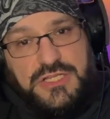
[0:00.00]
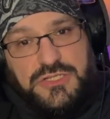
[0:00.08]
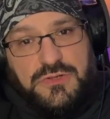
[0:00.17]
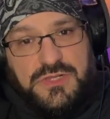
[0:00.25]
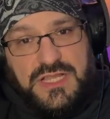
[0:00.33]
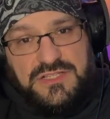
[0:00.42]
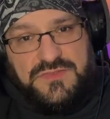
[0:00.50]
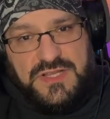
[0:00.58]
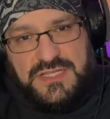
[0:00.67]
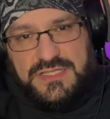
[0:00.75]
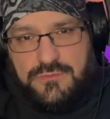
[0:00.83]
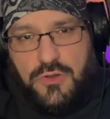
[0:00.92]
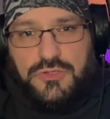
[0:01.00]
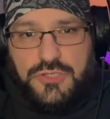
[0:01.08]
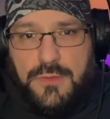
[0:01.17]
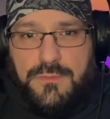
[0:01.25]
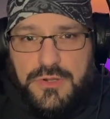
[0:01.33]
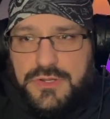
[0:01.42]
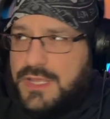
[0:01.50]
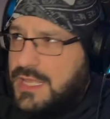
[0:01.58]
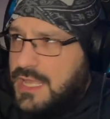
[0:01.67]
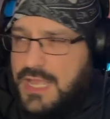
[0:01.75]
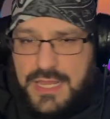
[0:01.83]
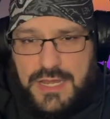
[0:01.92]
Joe classified, like they're all numbered
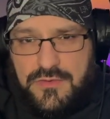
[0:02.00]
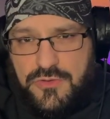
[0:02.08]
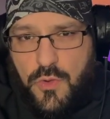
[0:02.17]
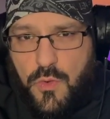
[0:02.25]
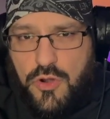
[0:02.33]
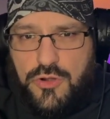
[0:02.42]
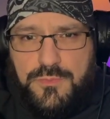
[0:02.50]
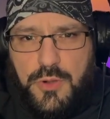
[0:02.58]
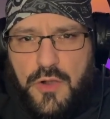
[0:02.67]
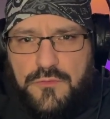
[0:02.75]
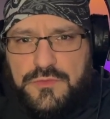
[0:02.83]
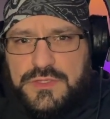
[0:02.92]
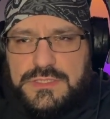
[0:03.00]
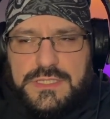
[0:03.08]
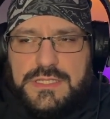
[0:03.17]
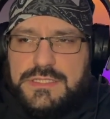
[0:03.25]
and they're in order perfectly.